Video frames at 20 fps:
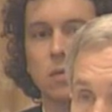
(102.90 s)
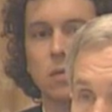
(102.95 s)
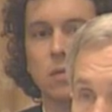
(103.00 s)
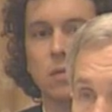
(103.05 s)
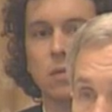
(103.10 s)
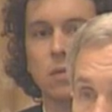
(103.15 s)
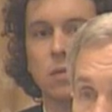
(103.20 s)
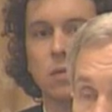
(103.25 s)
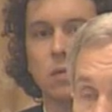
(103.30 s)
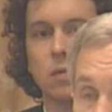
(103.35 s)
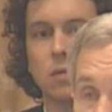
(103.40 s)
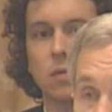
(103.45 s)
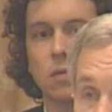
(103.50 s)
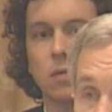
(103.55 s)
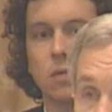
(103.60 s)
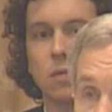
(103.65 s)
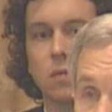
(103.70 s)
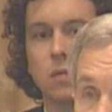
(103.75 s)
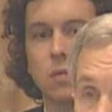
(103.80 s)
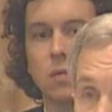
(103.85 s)

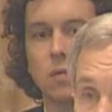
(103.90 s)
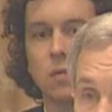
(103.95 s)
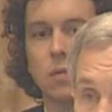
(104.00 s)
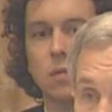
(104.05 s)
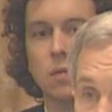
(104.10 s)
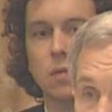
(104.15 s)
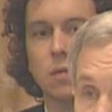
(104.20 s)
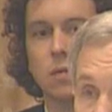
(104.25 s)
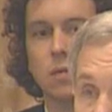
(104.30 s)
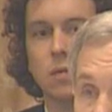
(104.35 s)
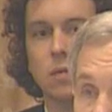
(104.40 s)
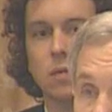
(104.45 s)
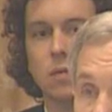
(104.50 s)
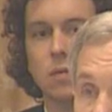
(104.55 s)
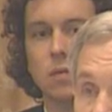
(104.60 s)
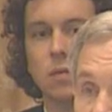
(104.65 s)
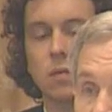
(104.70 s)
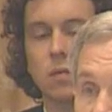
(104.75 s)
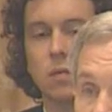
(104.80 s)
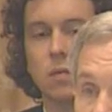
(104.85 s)

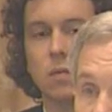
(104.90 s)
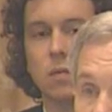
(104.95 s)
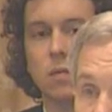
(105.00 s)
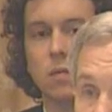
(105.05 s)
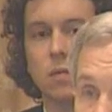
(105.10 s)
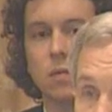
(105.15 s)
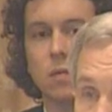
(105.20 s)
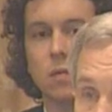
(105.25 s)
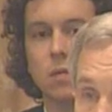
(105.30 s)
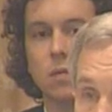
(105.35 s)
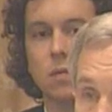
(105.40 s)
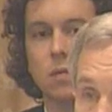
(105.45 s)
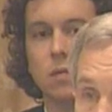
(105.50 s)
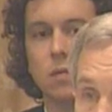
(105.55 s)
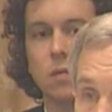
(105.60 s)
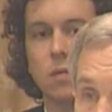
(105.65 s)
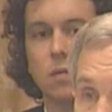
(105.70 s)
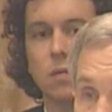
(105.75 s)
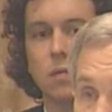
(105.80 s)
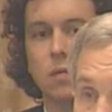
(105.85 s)

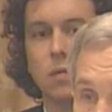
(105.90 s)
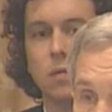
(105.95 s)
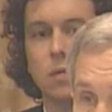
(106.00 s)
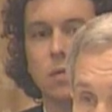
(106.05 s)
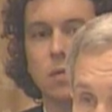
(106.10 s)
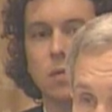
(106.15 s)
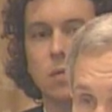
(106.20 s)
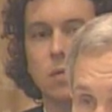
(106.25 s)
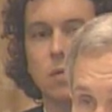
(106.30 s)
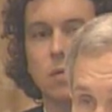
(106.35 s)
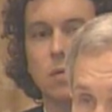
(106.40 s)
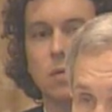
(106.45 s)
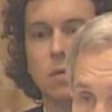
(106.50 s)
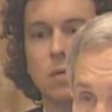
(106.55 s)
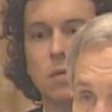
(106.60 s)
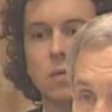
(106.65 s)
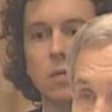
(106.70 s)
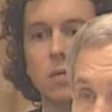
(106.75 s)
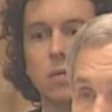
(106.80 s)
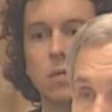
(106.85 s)

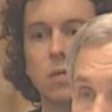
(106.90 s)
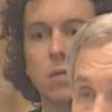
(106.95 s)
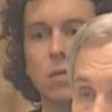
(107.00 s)
[no speech]